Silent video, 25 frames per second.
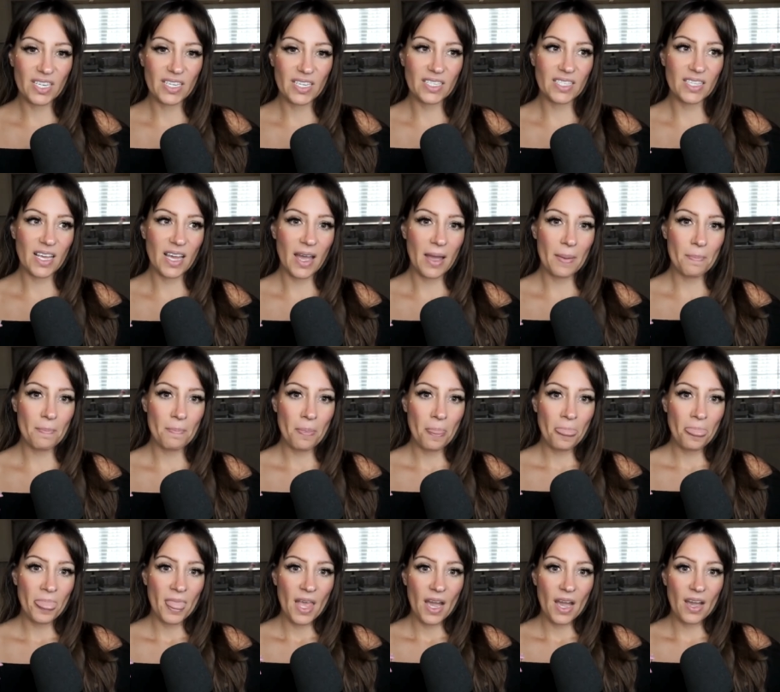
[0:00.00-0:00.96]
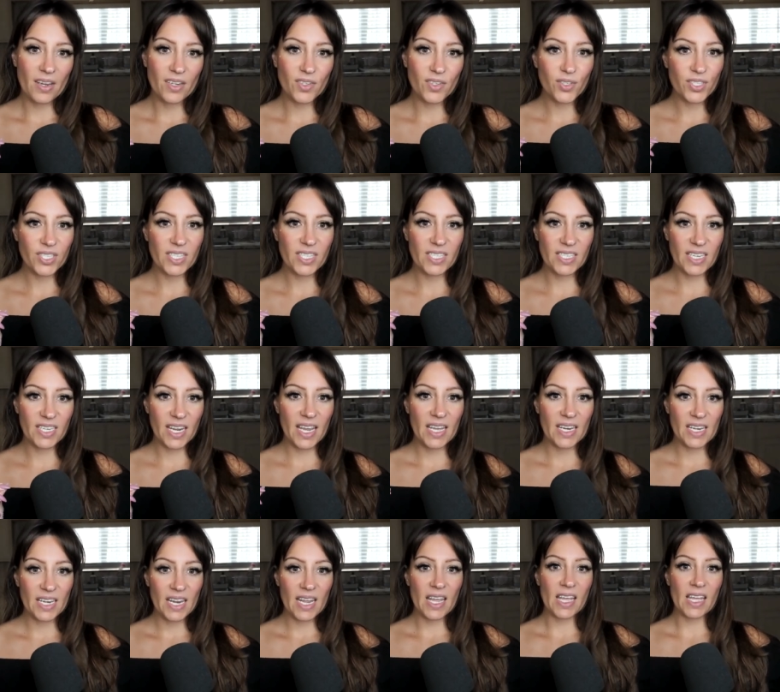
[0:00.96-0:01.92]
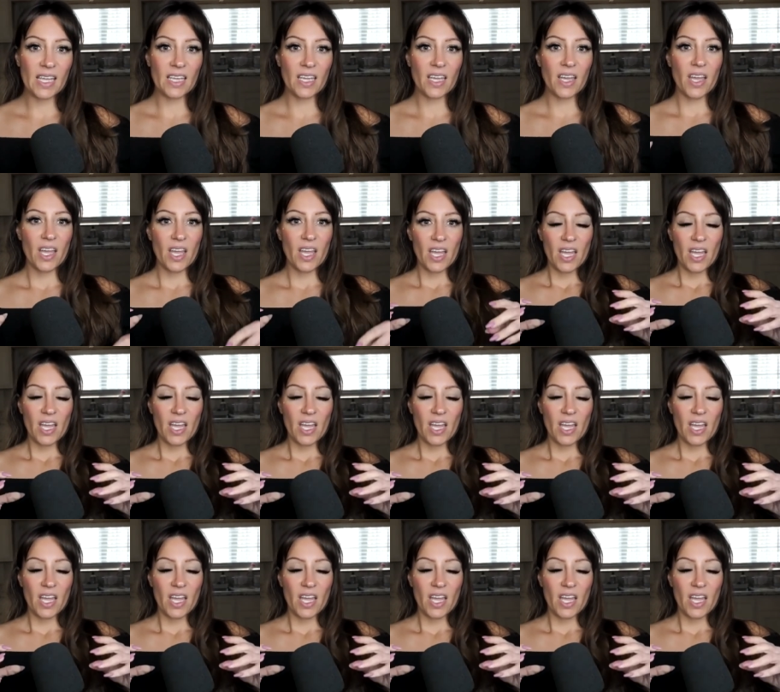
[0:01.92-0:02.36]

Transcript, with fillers: is that understanding